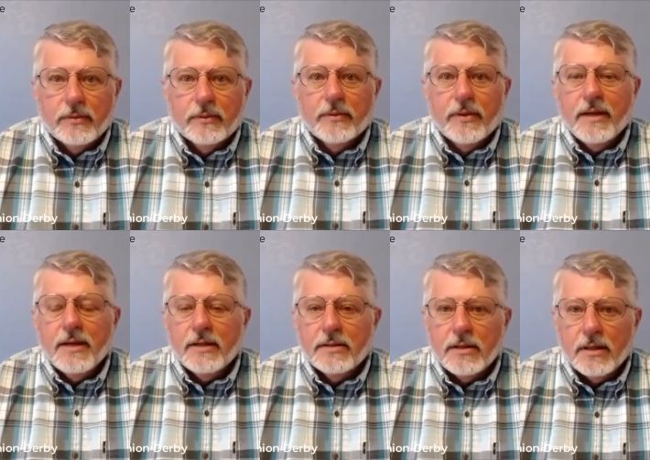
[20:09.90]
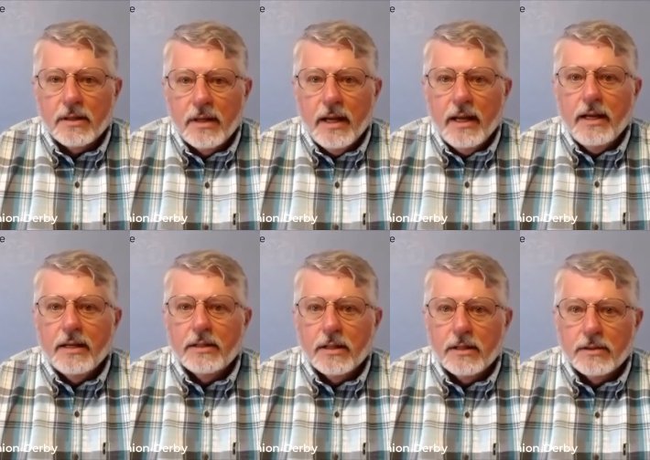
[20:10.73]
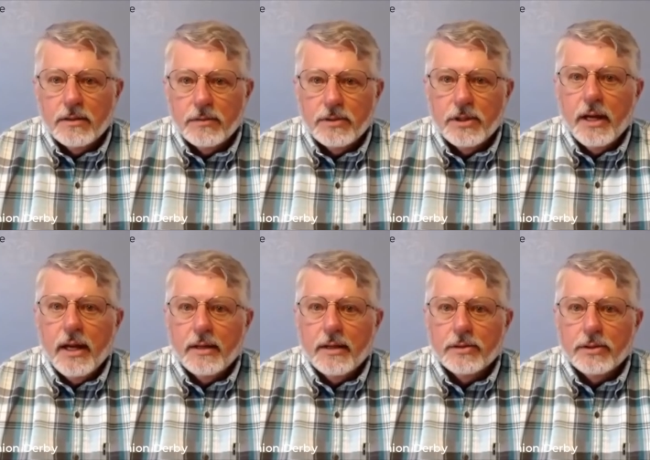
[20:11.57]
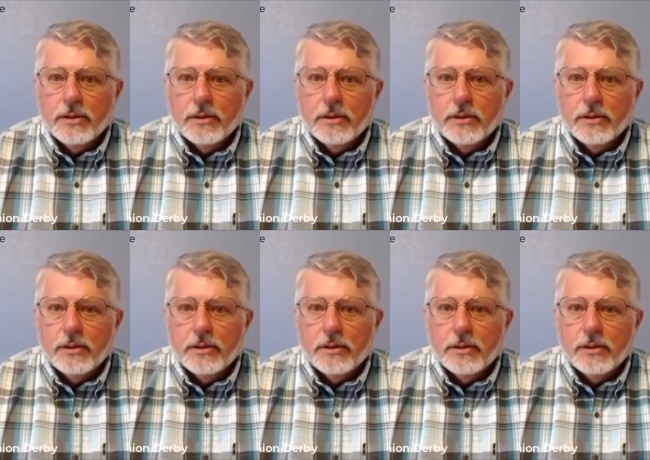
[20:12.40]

things need to change?